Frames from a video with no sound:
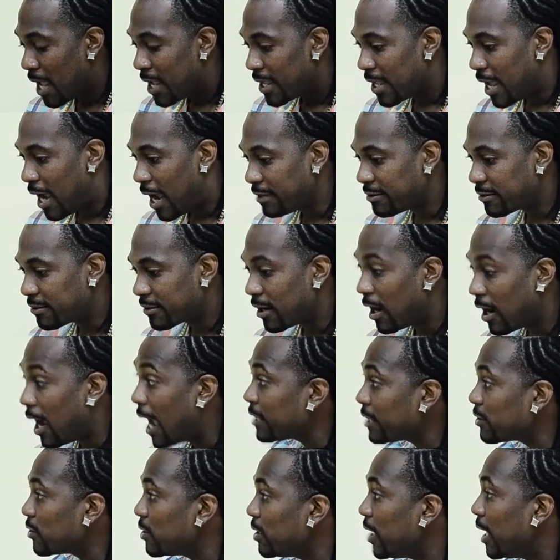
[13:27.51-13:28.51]
Yeah, I
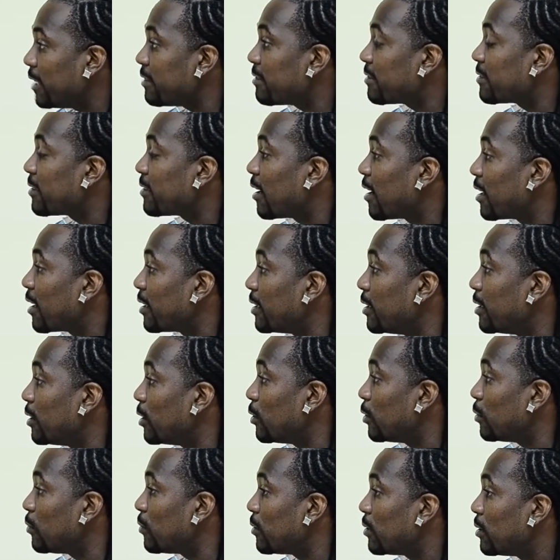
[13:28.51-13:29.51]
started
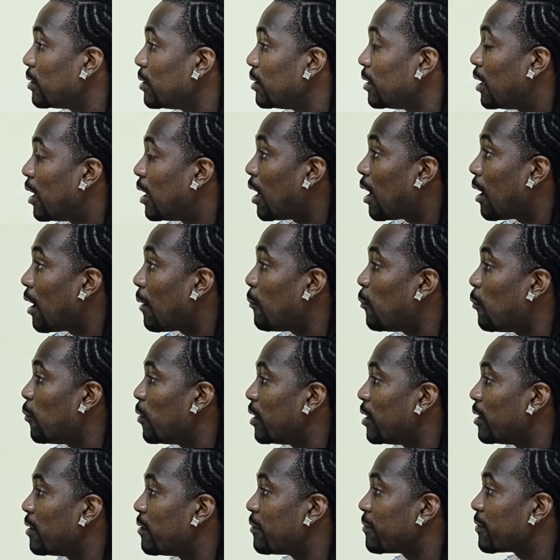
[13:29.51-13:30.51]
out
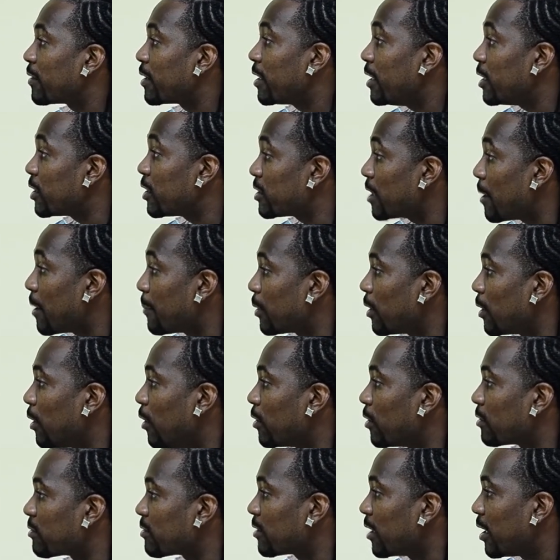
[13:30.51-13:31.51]
with K Shepherd
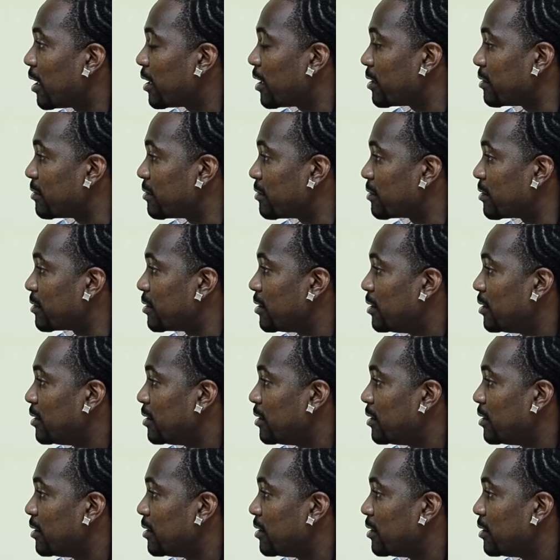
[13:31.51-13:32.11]
All Stars.